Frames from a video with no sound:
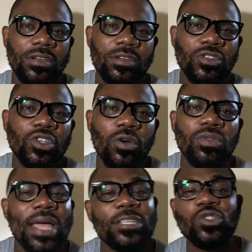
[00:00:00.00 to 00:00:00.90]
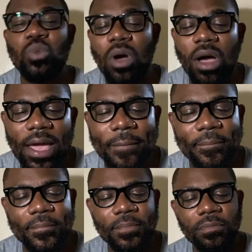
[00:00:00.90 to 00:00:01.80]
So that's why
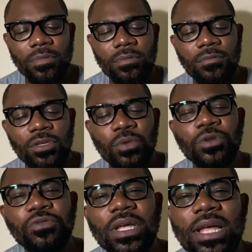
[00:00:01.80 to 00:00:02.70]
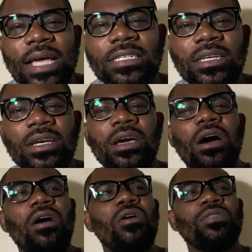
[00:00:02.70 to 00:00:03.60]
you would realize,
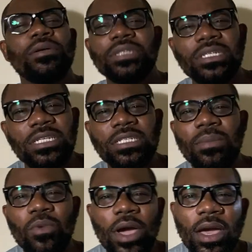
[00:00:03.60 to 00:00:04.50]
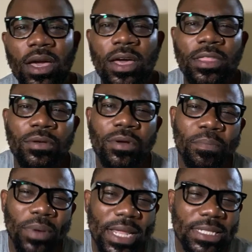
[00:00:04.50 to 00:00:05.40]
there's a system where there are
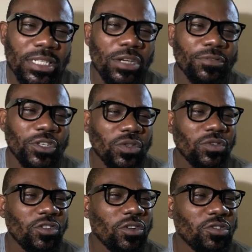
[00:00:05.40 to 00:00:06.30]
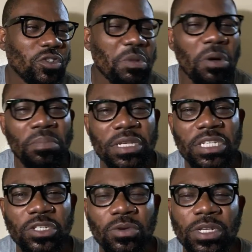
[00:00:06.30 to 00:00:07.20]
plenty of small
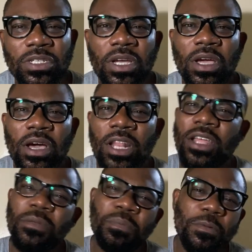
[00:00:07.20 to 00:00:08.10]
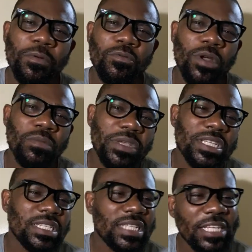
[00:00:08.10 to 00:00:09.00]
business owners. A lot of people run
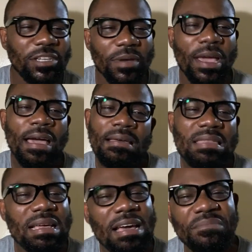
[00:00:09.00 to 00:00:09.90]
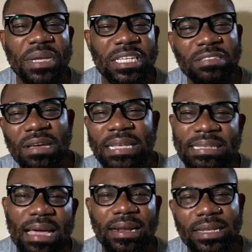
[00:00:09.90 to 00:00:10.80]
business in Nigeria. The government is not
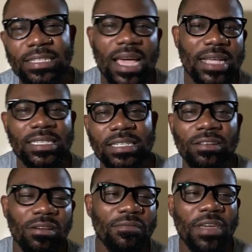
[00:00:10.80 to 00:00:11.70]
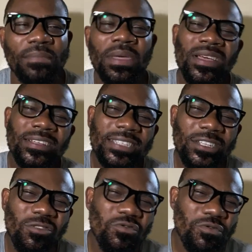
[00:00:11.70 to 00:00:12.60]
exactly taxing all of them. They
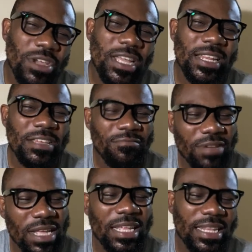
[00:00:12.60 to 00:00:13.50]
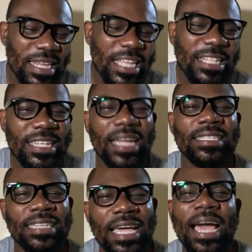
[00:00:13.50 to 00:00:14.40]
don't really need that
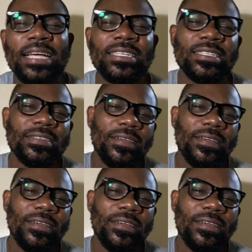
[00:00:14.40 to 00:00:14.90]
tax.